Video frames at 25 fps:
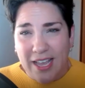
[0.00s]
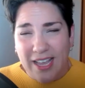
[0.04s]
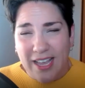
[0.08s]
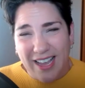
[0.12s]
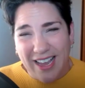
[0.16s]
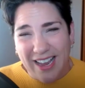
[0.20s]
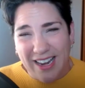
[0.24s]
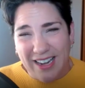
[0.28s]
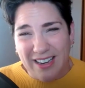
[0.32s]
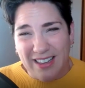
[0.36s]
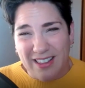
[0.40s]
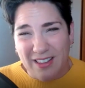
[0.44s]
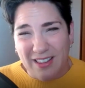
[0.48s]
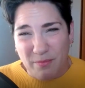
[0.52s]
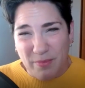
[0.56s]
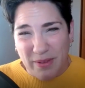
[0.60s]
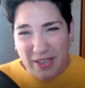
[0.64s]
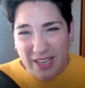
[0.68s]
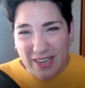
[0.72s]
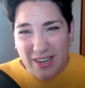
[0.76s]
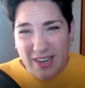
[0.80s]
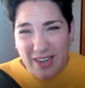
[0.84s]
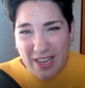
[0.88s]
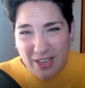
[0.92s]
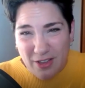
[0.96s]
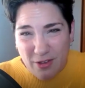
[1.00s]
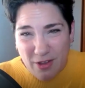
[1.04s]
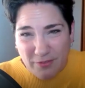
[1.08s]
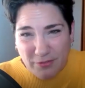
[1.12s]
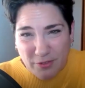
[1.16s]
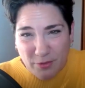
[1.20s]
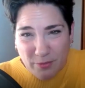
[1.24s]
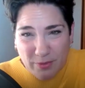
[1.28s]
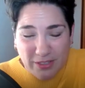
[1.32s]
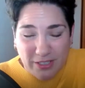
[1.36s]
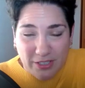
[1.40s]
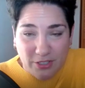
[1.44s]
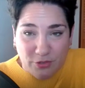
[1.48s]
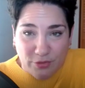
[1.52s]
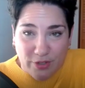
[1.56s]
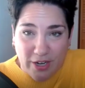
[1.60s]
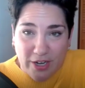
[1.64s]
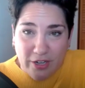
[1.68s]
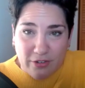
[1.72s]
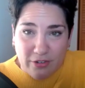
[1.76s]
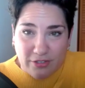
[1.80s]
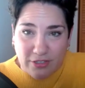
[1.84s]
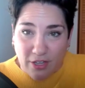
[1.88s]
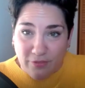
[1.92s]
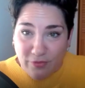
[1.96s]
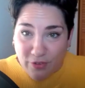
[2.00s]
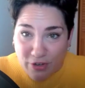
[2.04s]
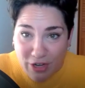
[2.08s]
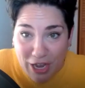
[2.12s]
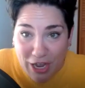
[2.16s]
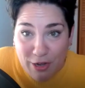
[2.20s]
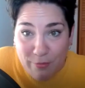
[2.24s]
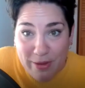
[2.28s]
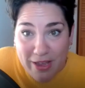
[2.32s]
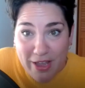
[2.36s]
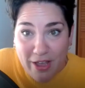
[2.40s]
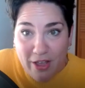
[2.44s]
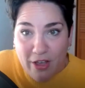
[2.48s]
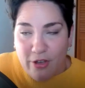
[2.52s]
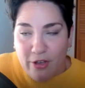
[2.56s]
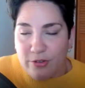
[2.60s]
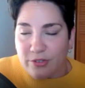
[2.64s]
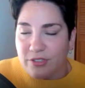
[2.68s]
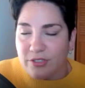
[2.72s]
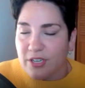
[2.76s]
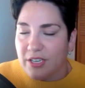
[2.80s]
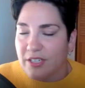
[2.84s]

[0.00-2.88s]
And in the beginning, you have to really train yourself on how to be a host.